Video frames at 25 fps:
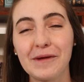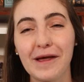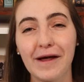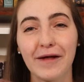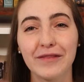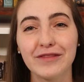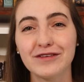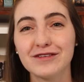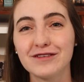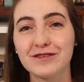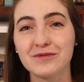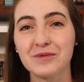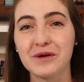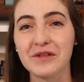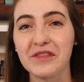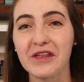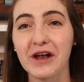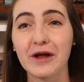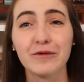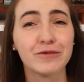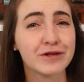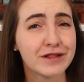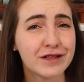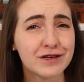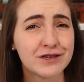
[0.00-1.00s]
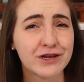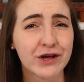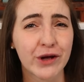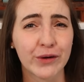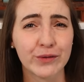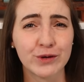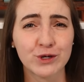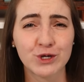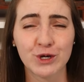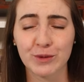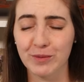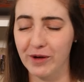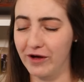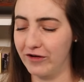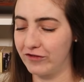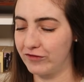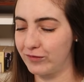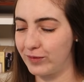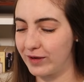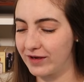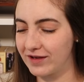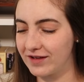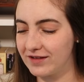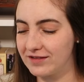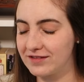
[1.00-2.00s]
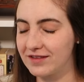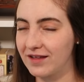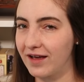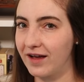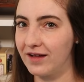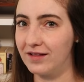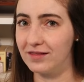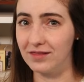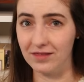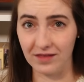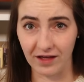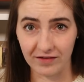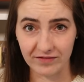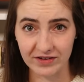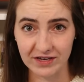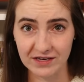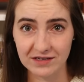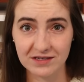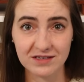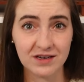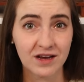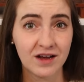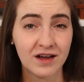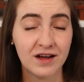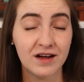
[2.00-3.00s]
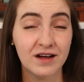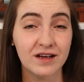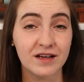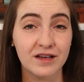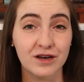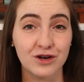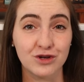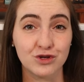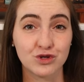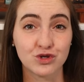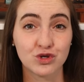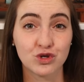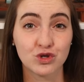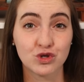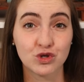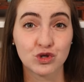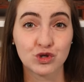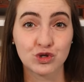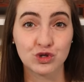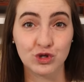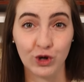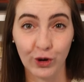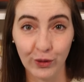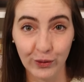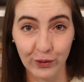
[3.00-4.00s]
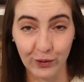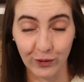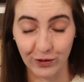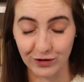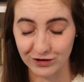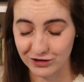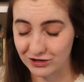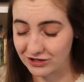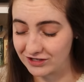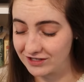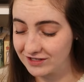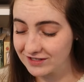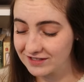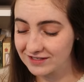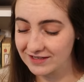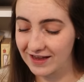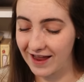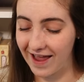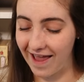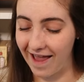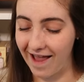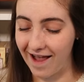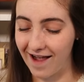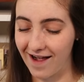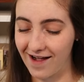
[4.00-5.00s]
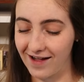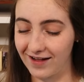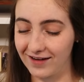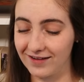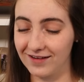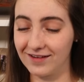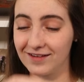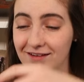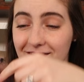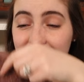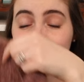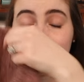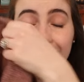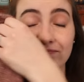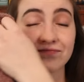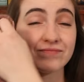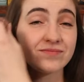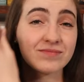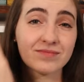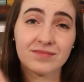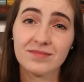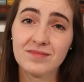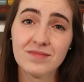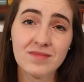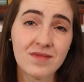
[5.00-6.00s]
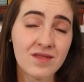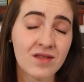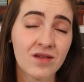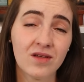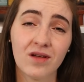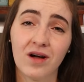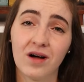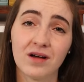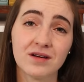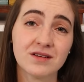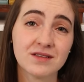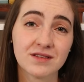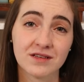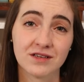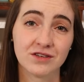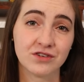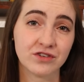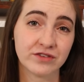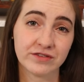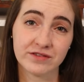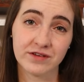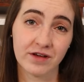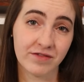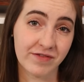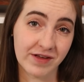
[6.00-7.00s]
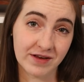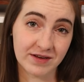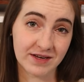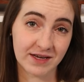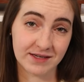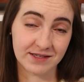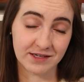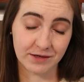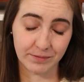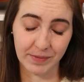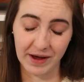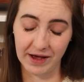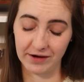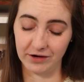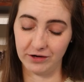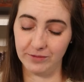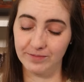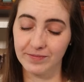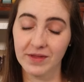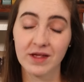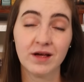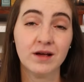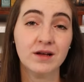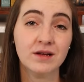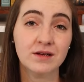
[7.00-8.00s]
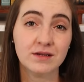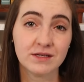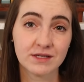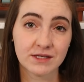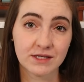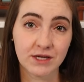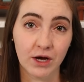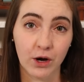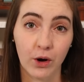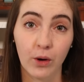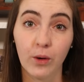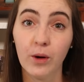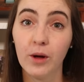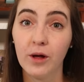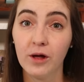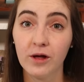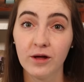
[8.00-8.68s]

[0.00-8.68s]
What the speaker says: yeah, this is one that I really took ownership of because I love it. It is so gorgeous and honestly just a fantastic pattern. So